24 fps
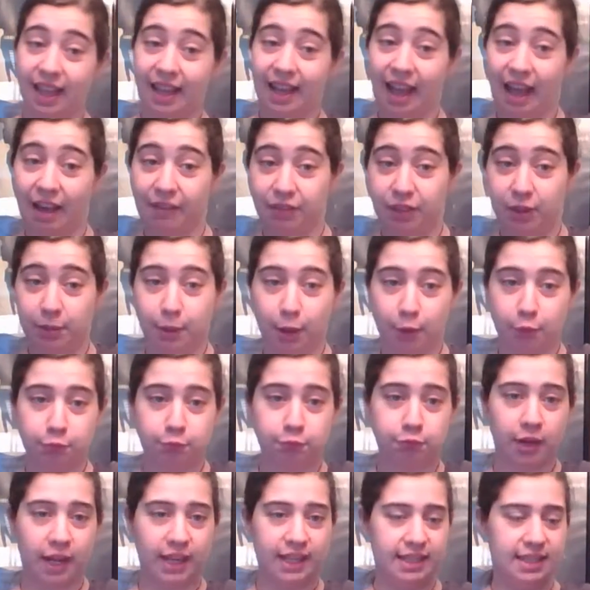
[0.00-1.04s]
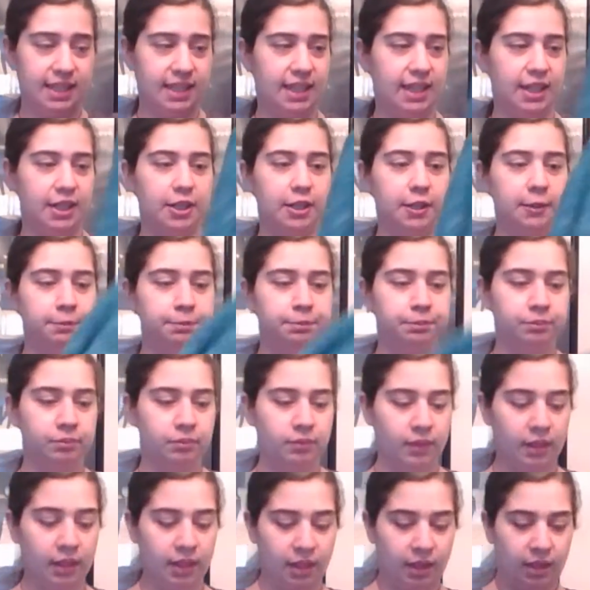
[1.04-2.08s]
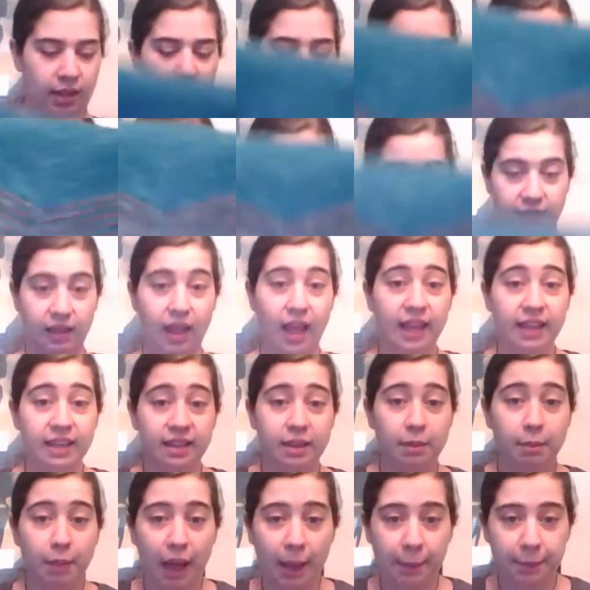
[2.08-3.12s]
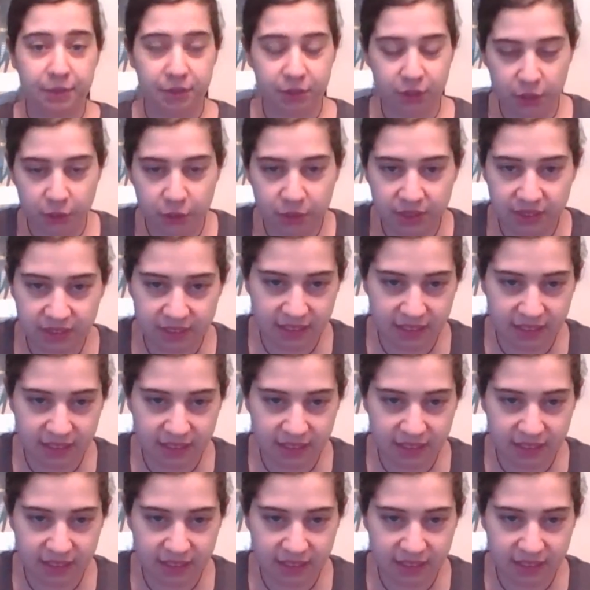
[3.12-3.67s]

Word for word: I have them right here. And I lined them up so you can